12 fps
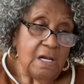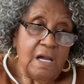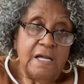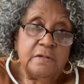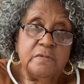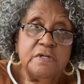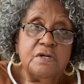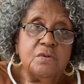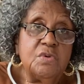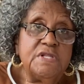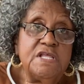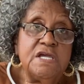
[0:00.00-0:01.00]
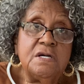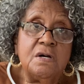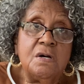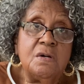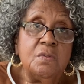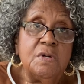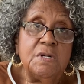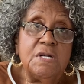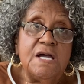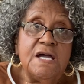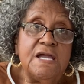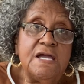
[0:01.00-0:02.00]
I don't care what they call what
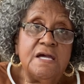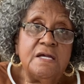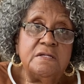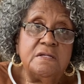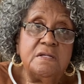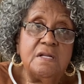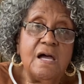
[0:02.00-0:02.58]
I had.